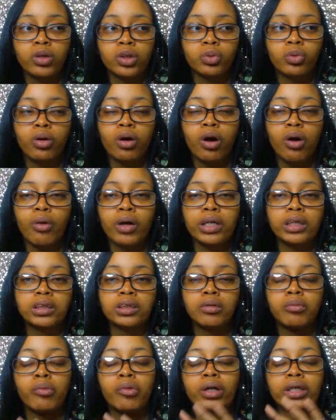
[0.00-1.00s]
which will go
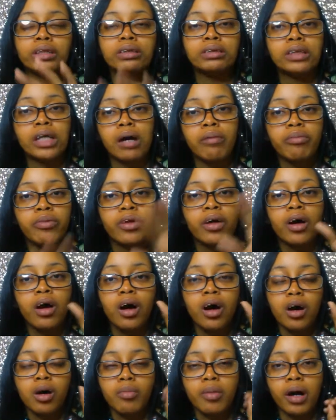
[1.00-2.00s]
into more depth
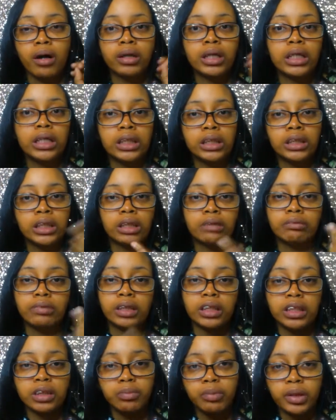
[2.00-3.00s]
about each of
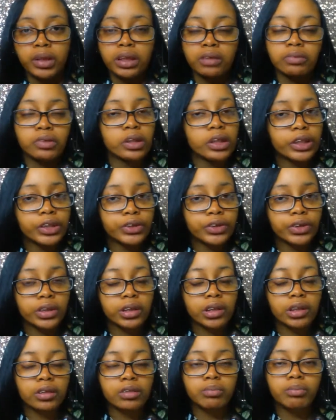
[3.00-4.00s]
these books if you're
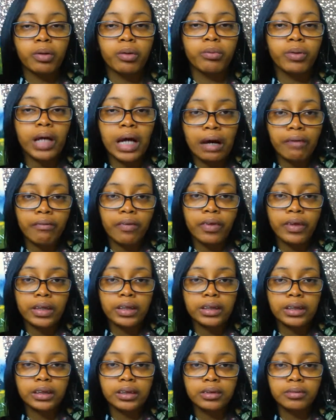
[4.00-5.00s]
interested. But we have
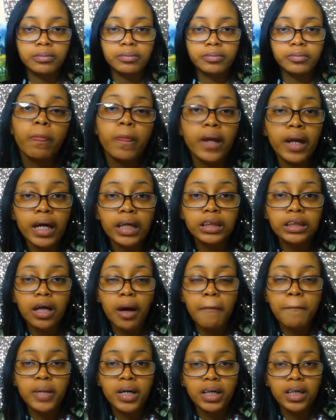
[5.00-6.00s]
this. The next
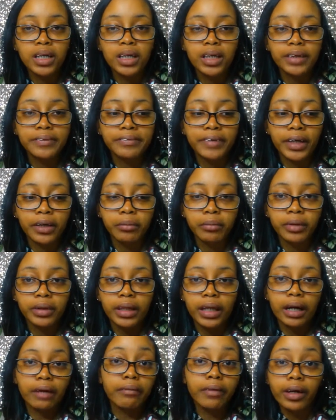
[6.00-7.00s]
book and final book
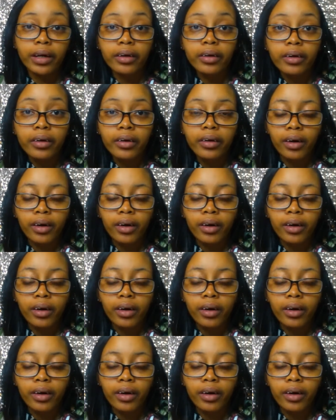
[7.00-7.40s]
that I read